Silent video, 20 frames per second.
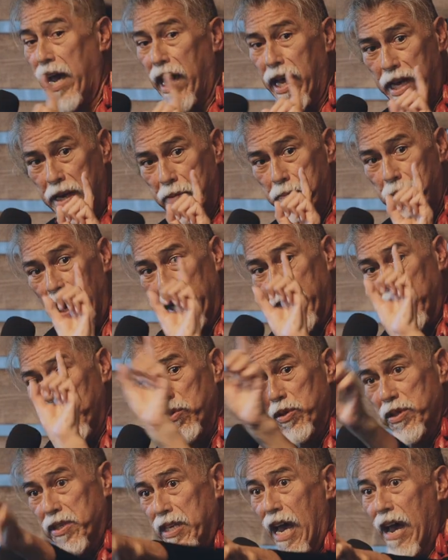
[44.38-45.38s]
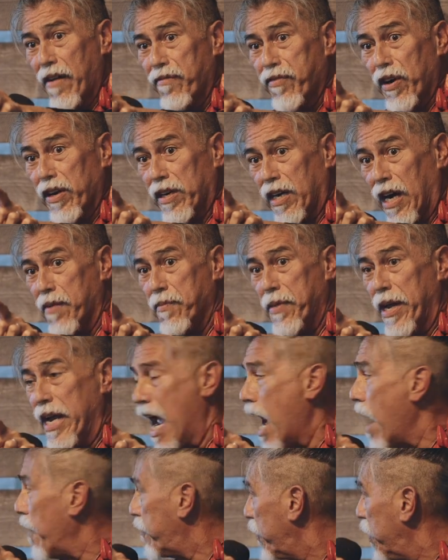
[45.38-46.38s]
anybody who's ever
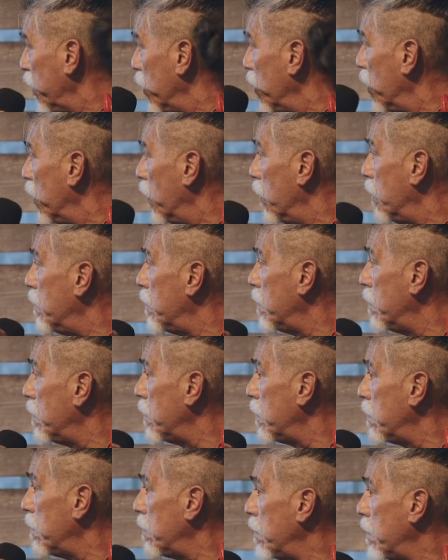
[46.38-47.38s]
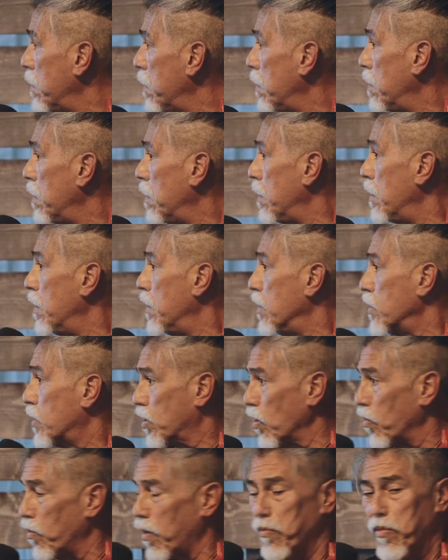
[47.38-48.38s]
coming after you.
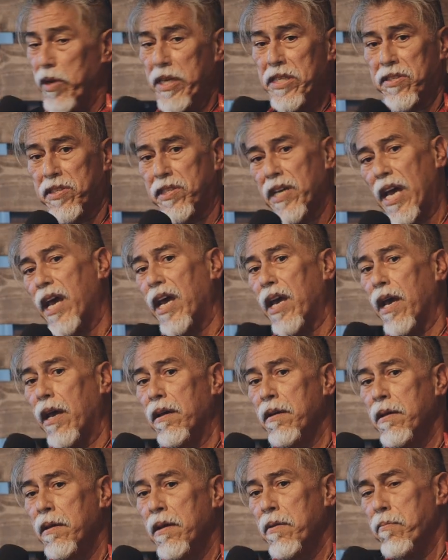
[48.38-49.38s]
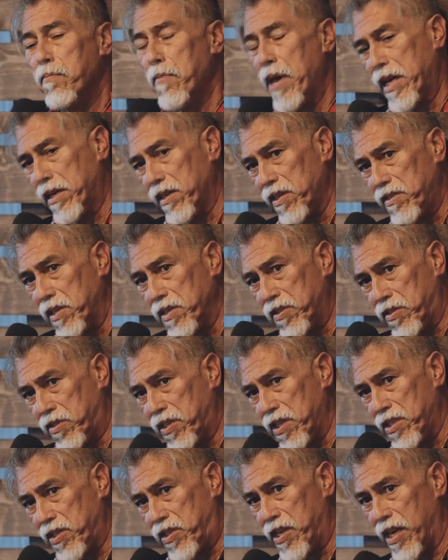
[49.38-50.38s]
So when we say make a
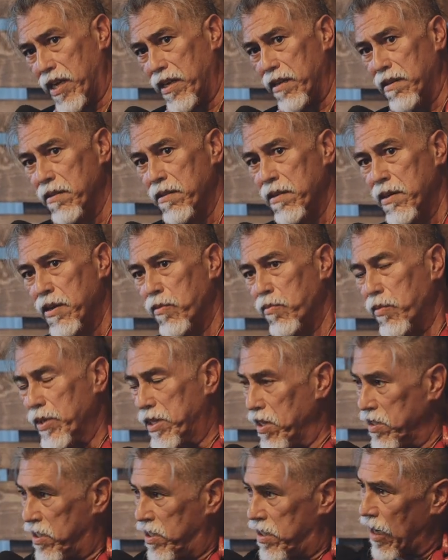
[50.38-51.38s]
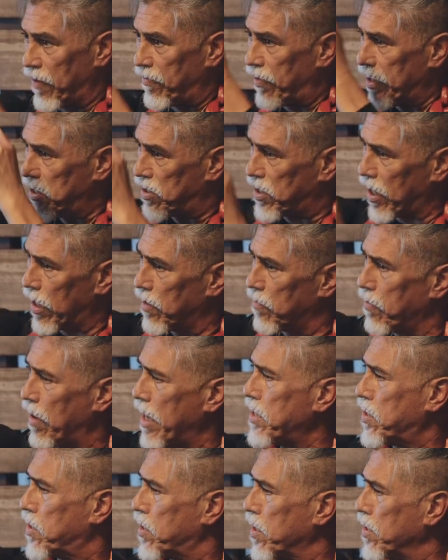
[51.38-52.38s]
decision with the seven
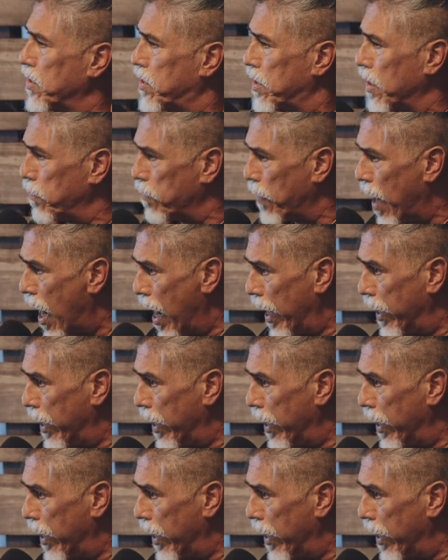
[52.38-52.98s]
generations in